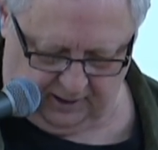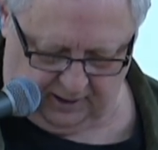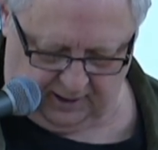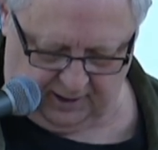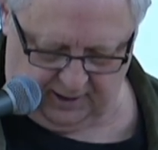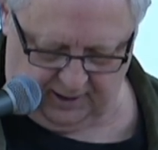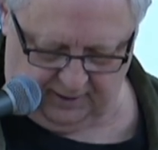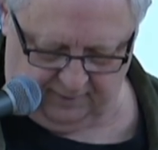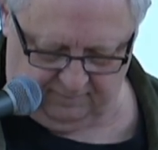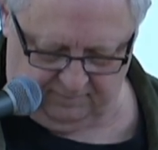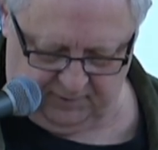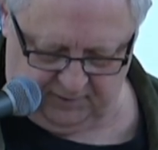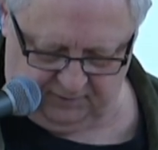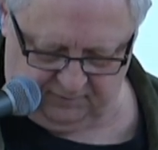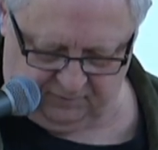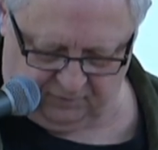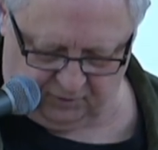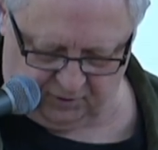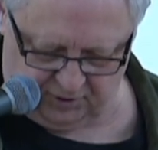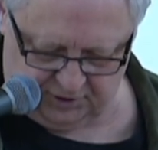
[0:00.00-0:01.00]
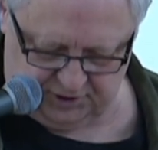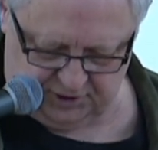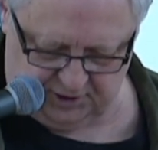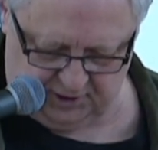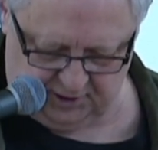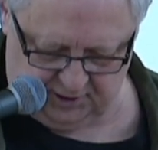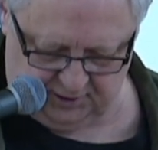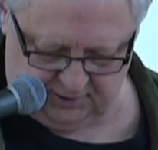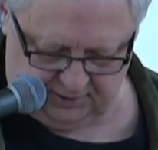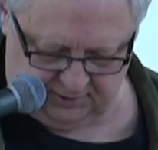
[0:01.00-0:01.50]
I have been
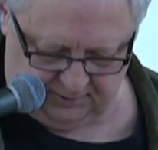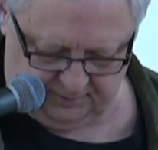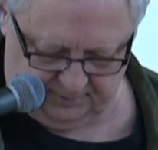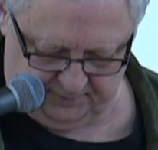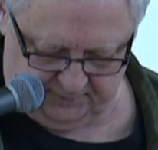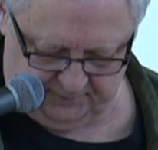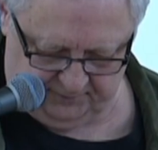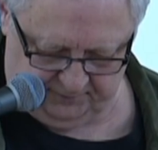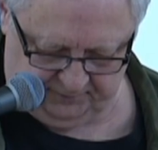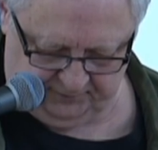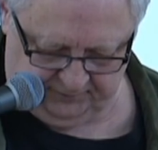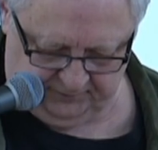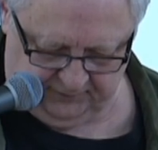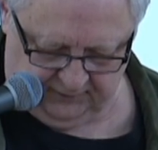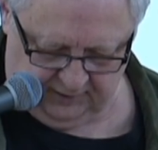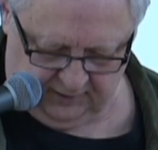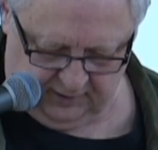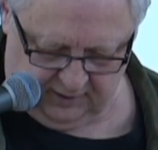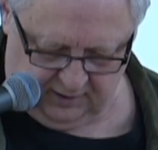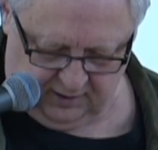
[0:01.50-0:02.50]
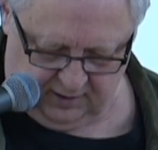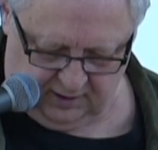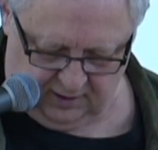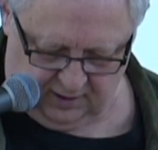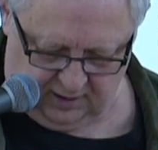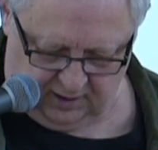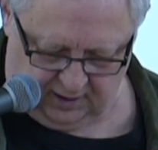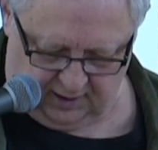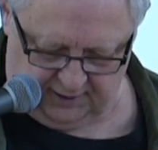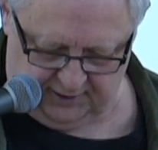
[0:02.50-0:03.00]
fortunate.
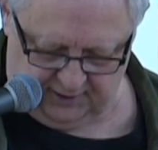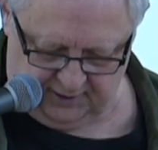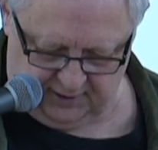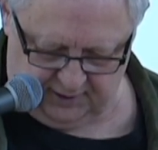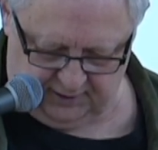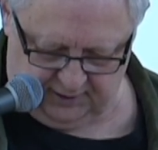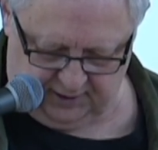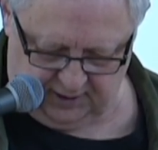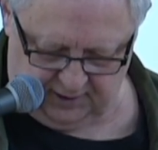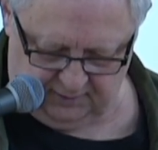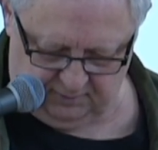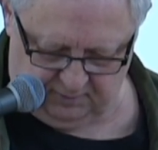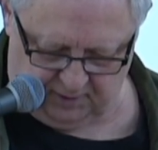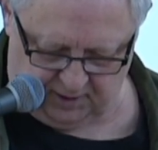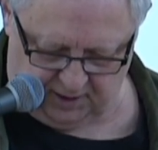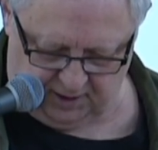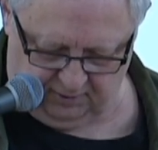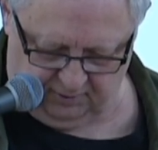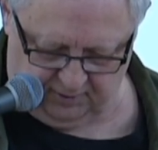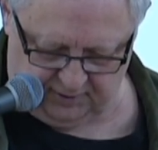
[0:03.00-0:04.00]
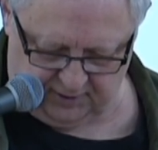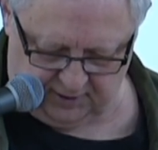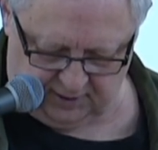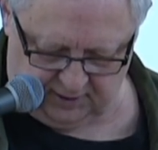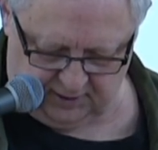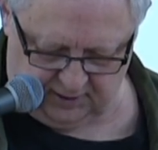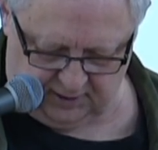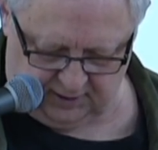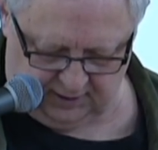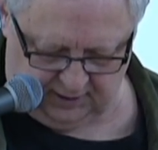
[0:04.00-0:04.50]
I did get by with a
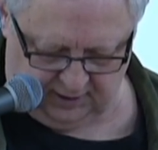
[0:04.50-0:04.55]
little